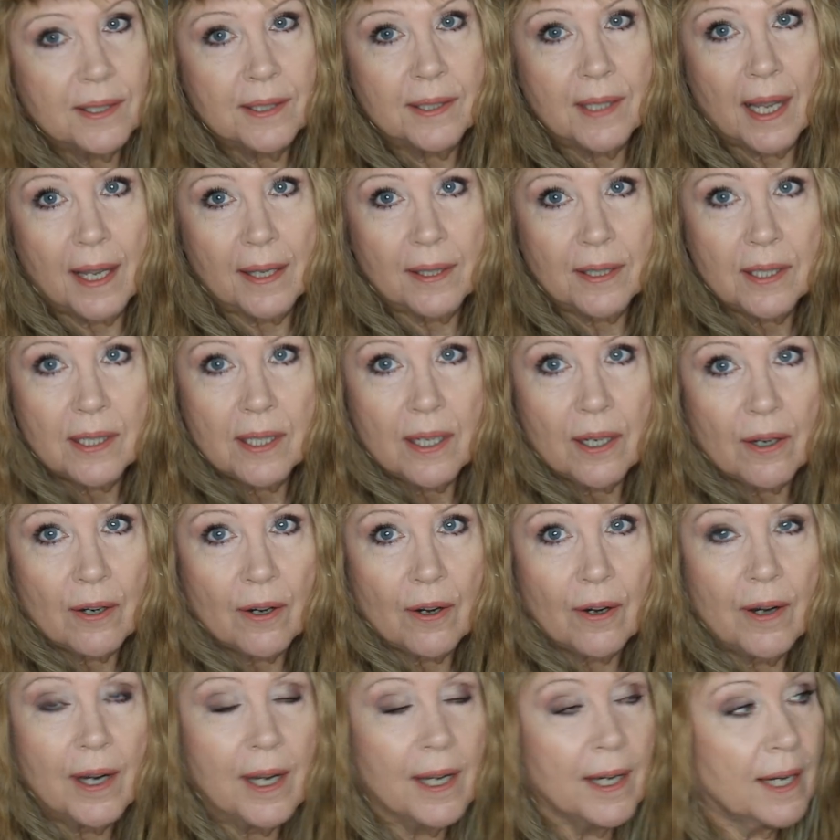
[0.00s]
sets
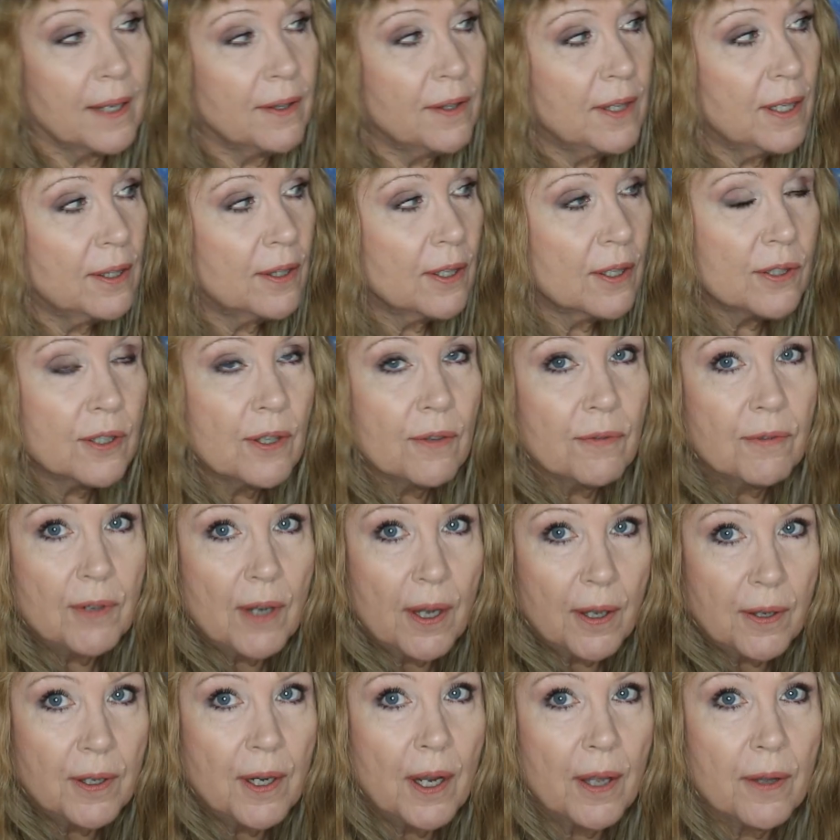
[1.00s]
here, and I think there's
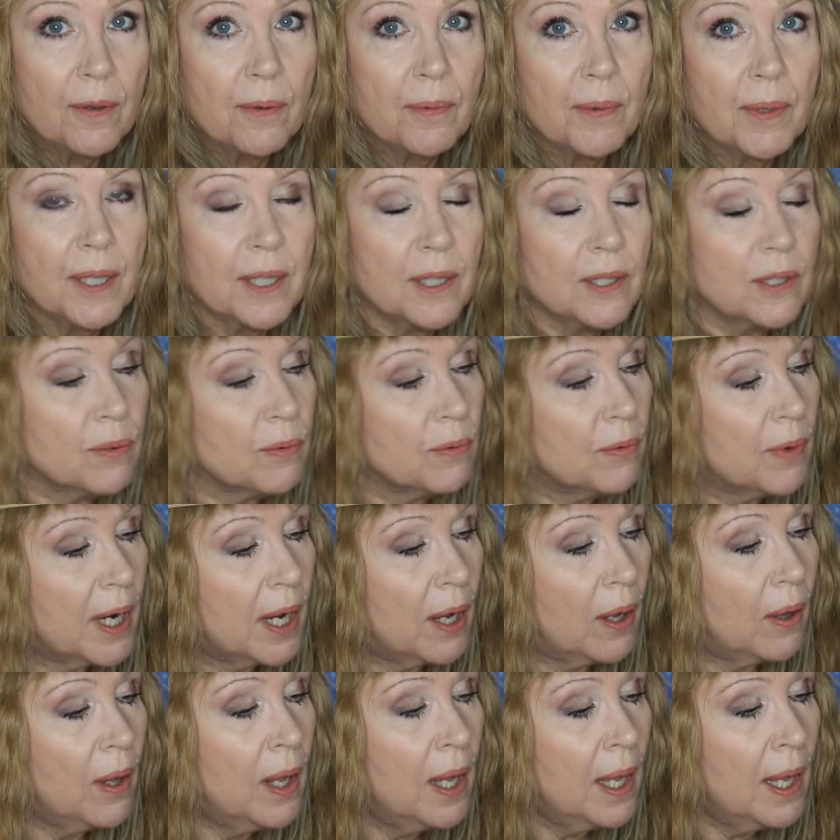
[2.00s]
another one as
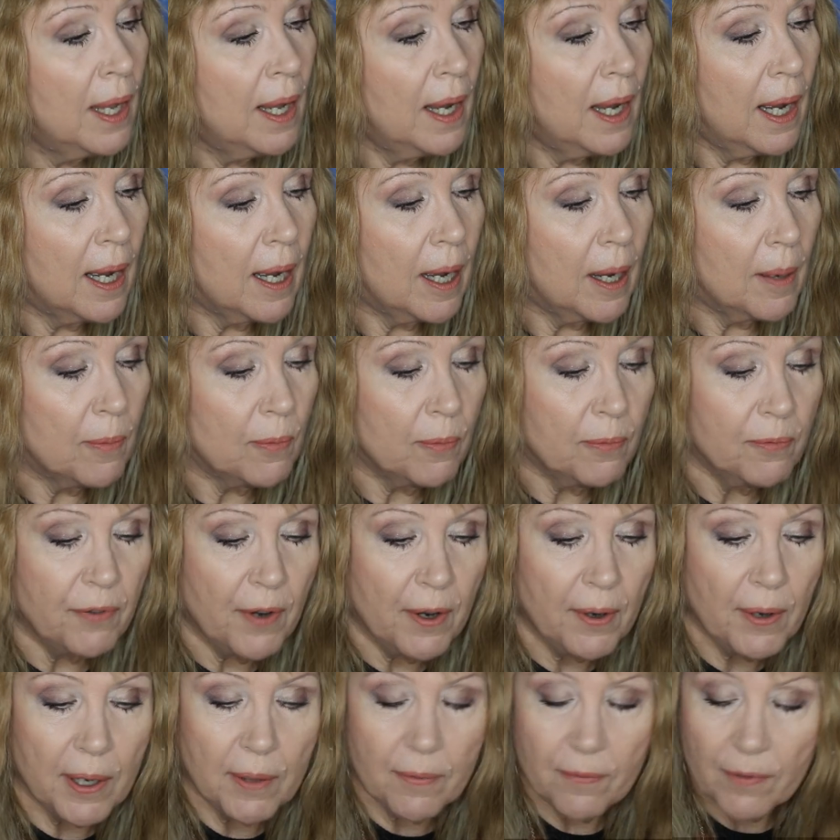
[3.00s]
well.
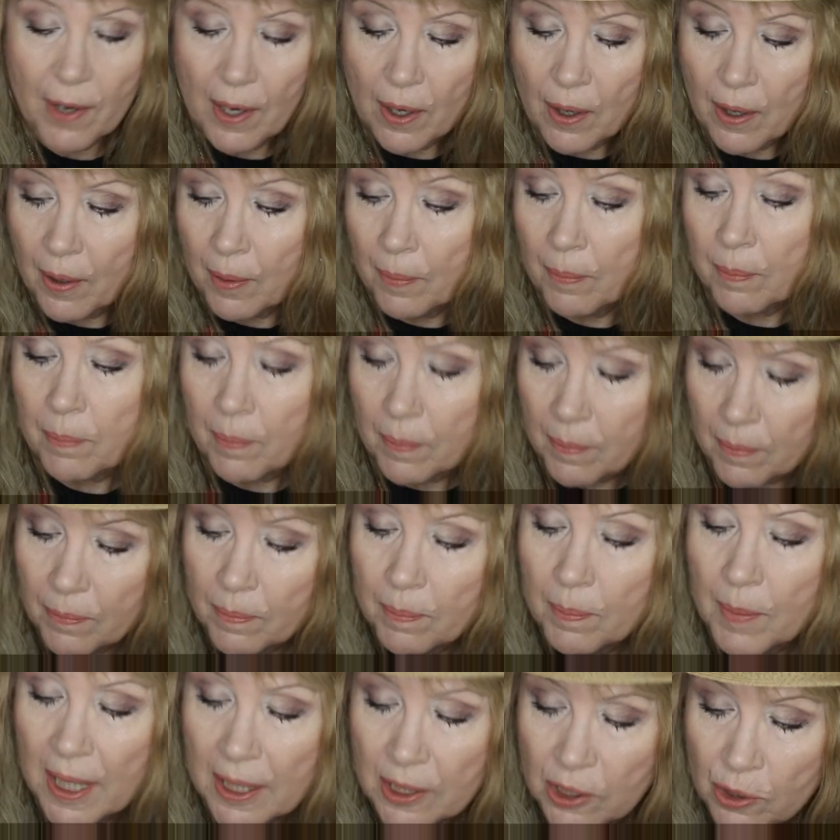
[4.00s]
Very, very
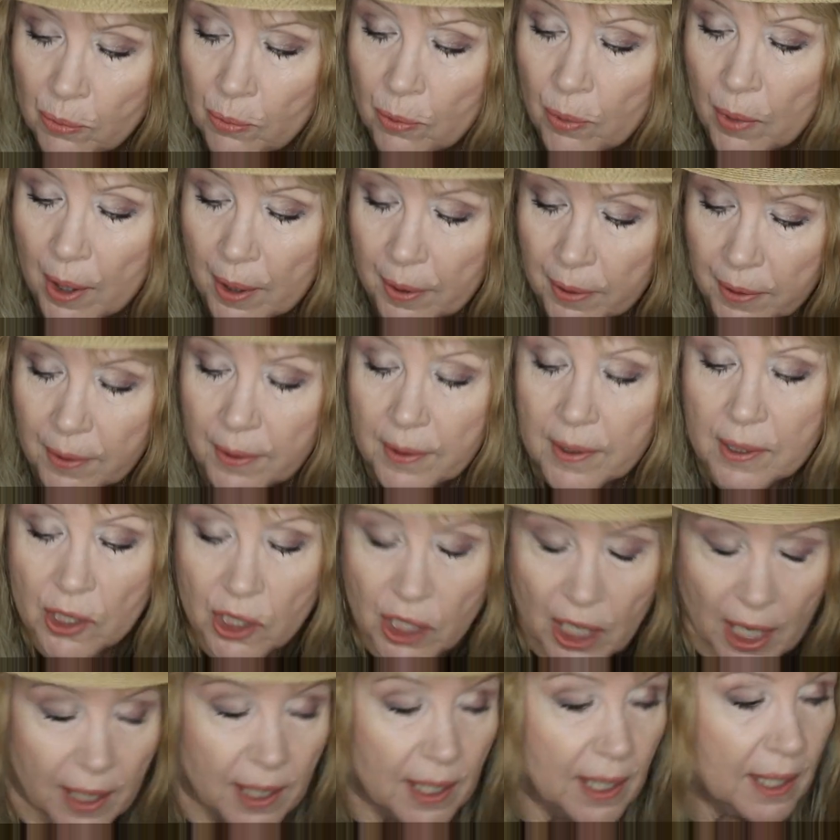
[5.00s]
much worth
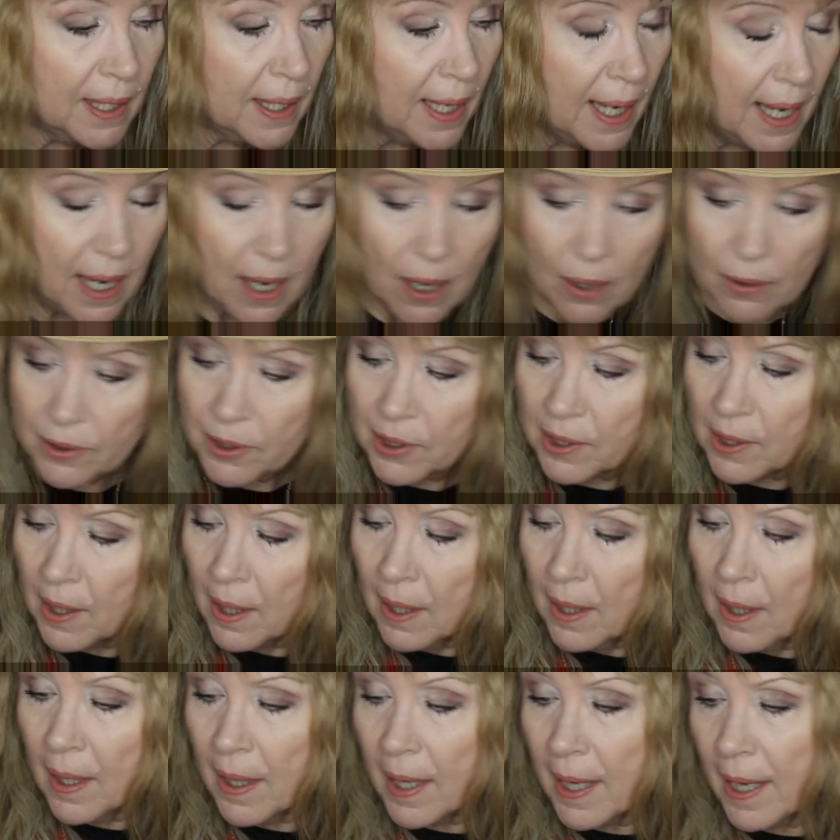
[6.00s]
checking out.
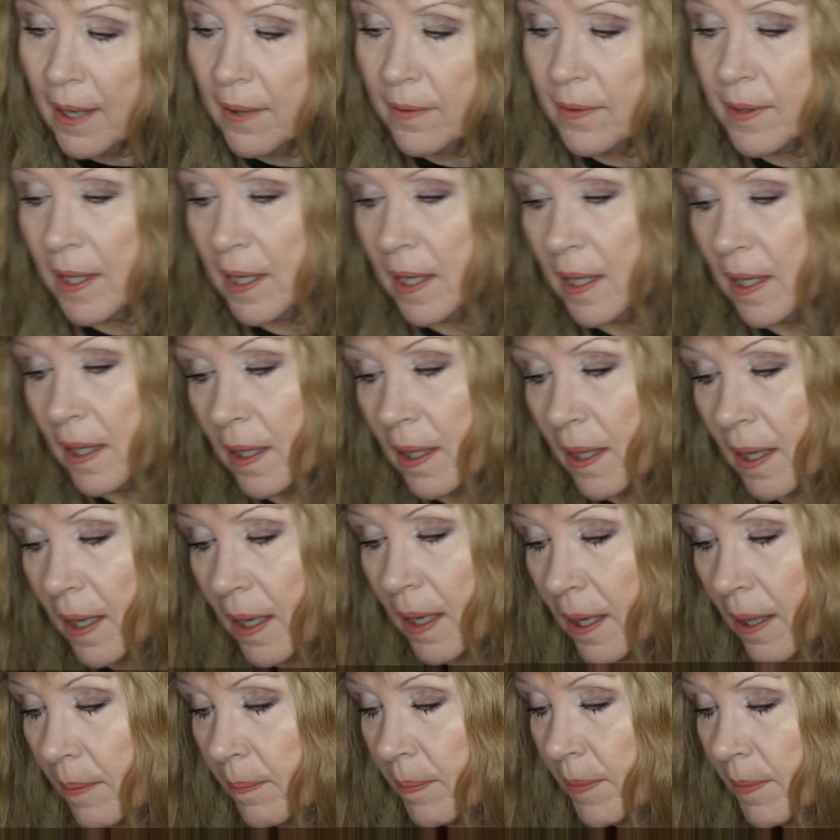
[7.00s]
And
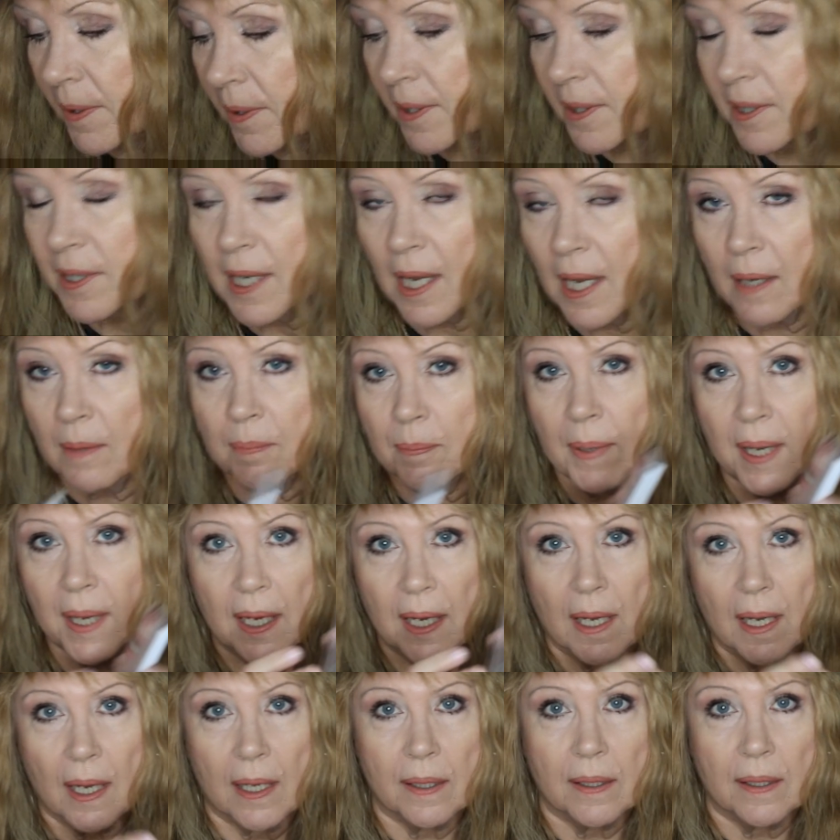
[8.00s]
the 10
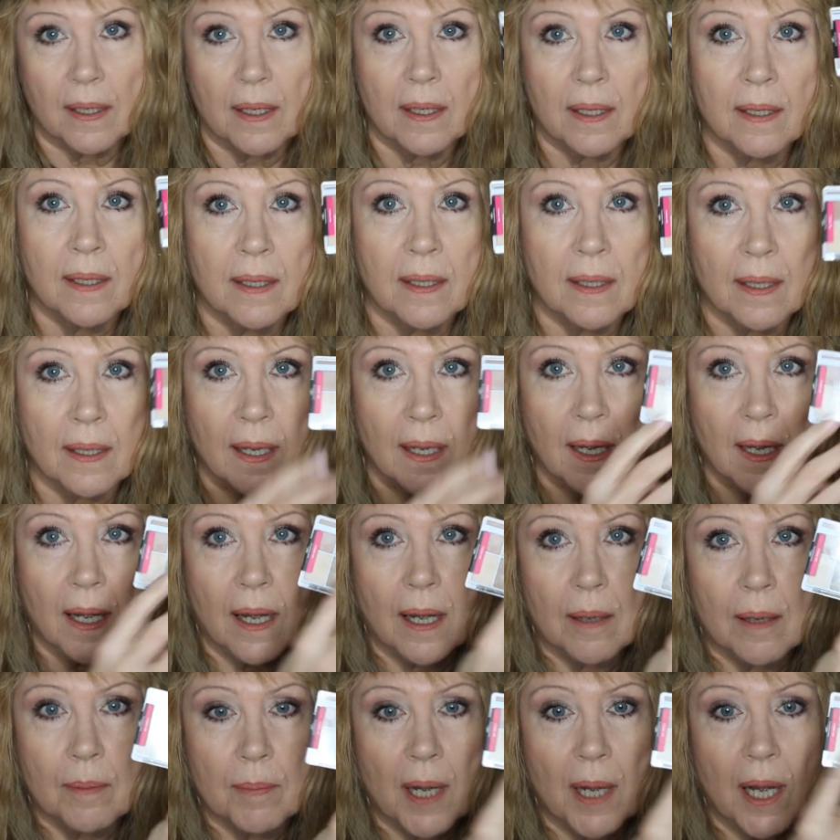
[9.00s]
pan
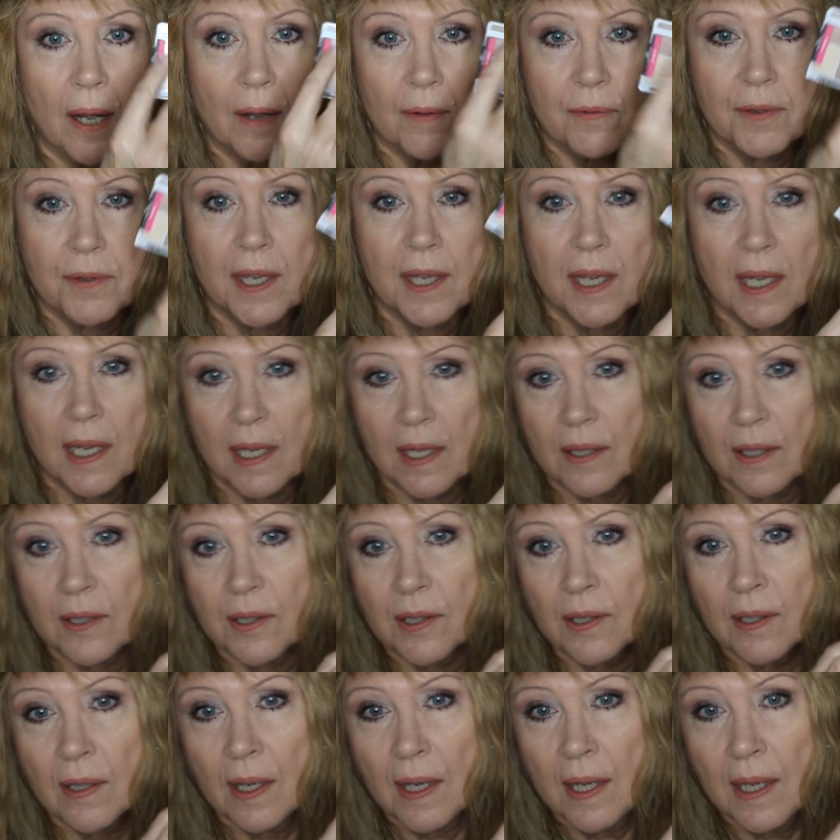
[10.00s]
of
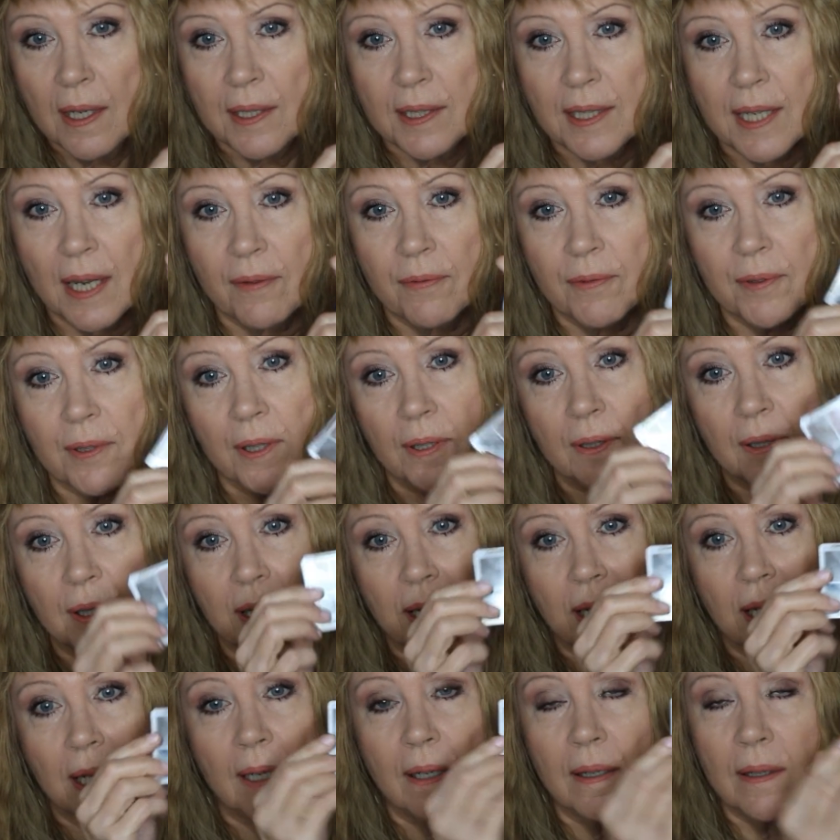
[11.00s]
these,
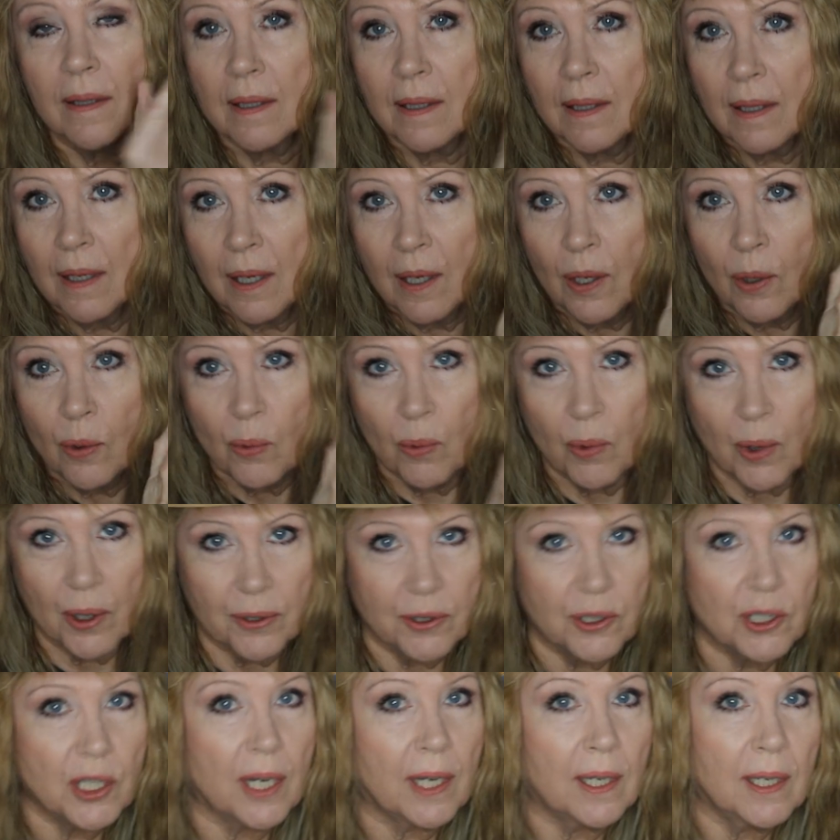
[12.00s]
definitely
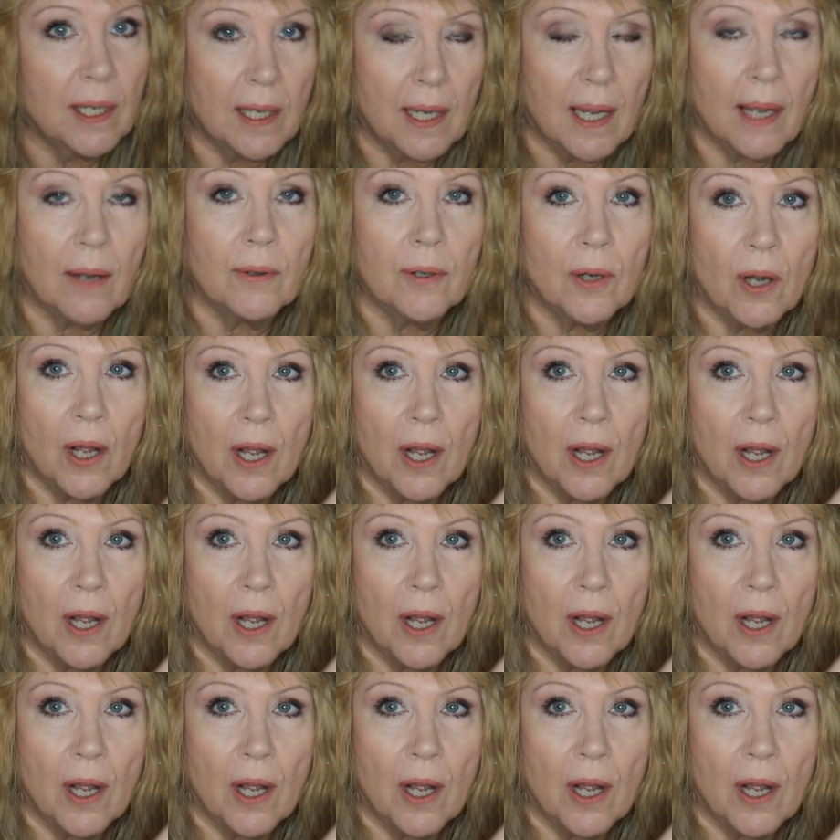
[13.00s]
worth checking out